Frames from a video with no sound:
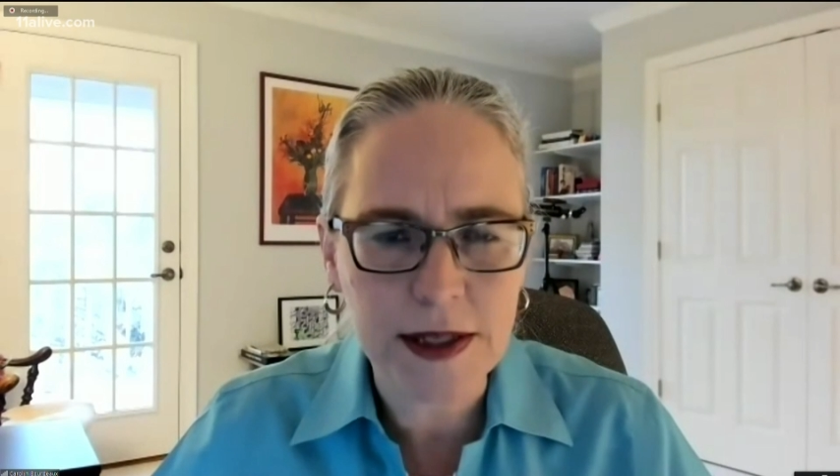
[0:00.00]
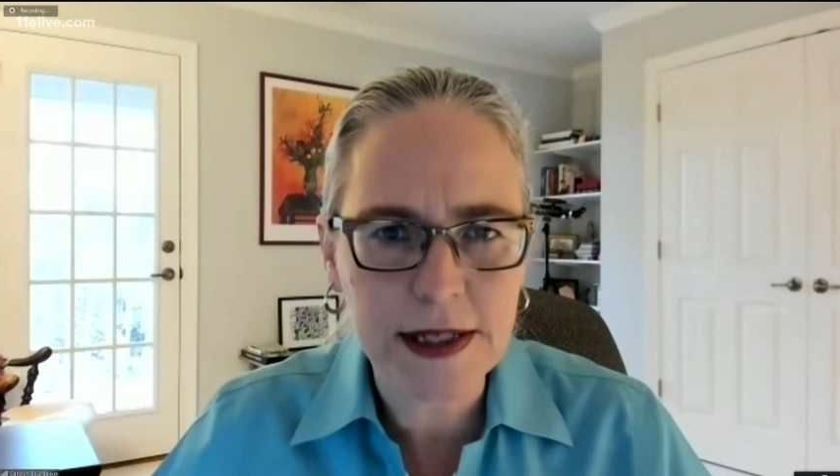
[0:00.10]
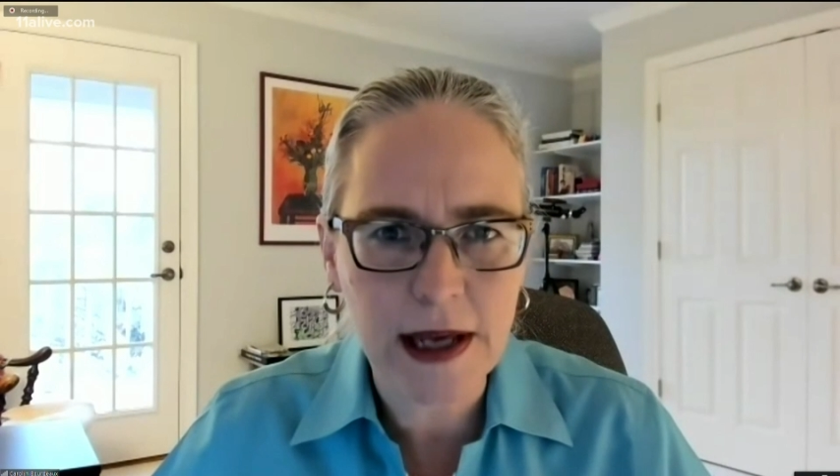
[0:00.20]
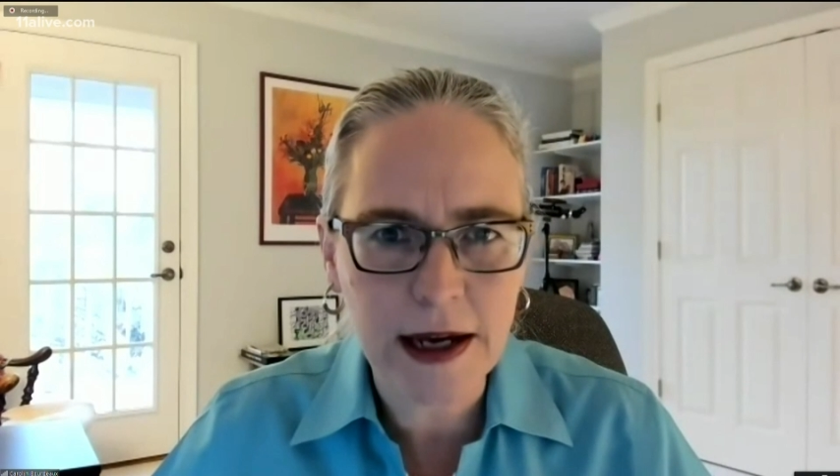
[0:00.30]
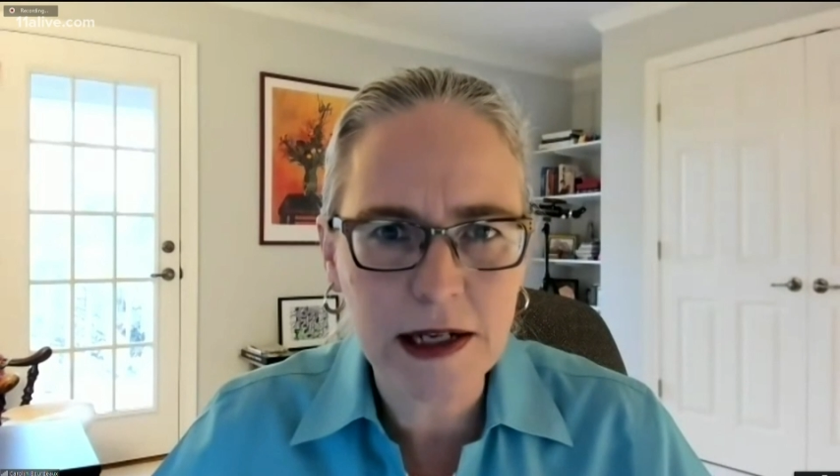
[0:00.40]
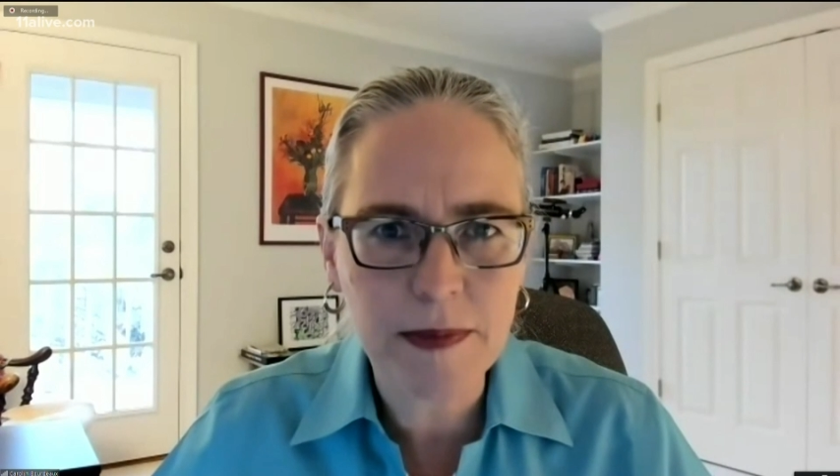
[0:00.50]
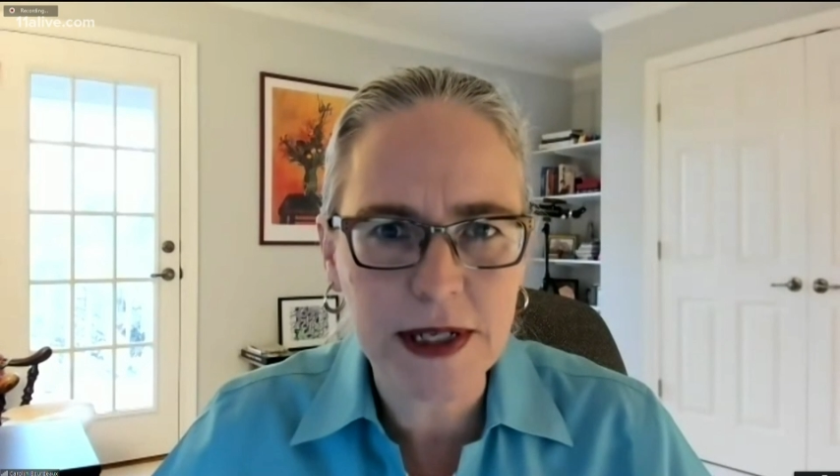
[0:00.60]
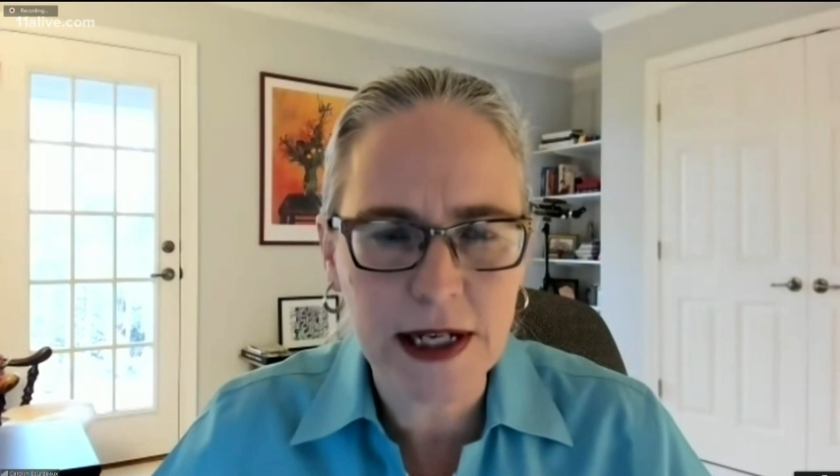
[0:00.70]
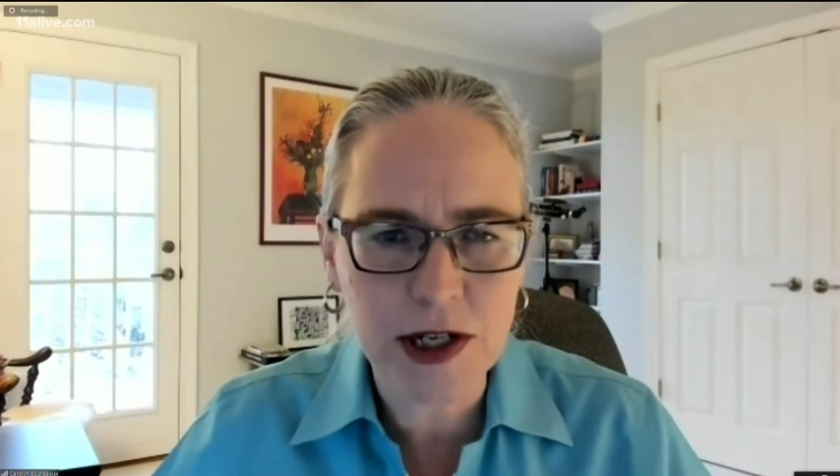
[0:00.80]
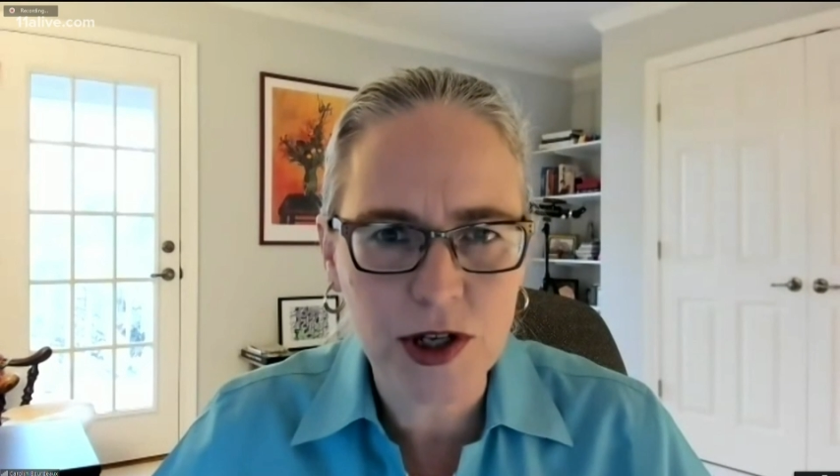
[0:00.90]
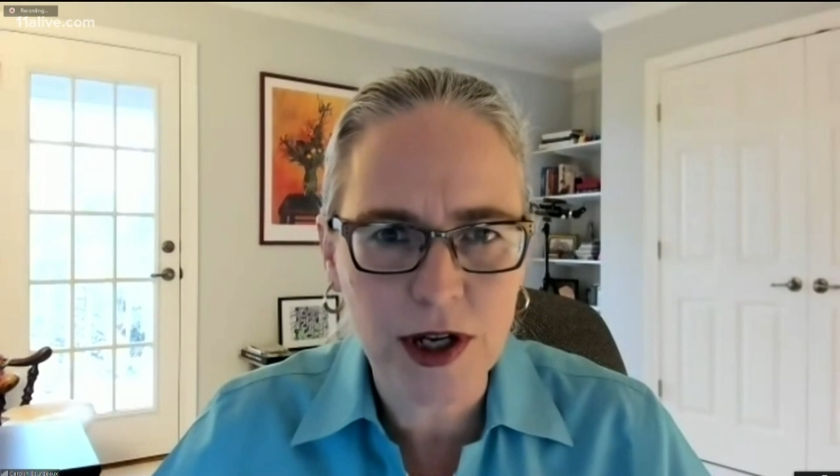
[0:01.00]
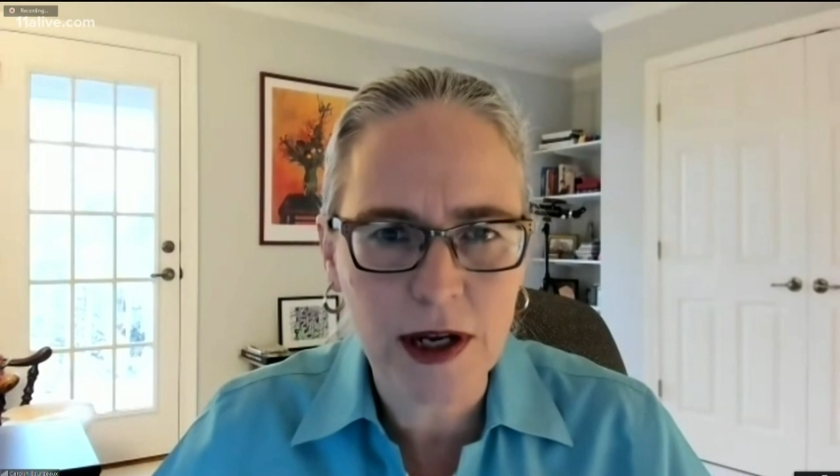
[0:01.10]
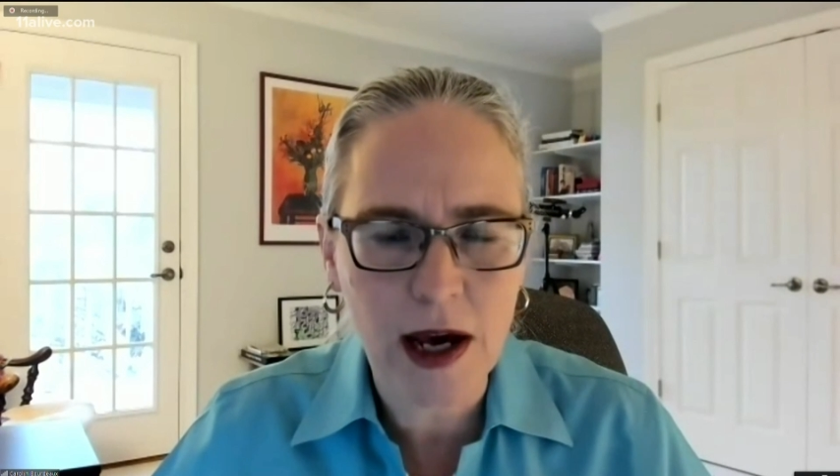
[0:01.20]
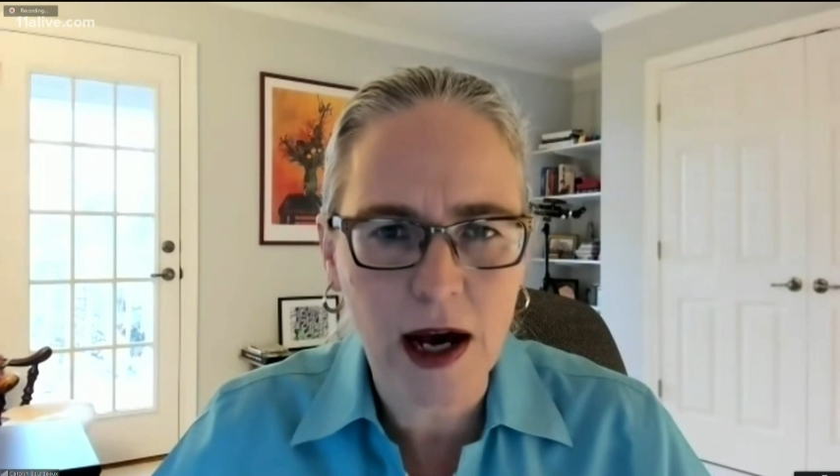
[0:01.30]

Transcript: signed a petition uh,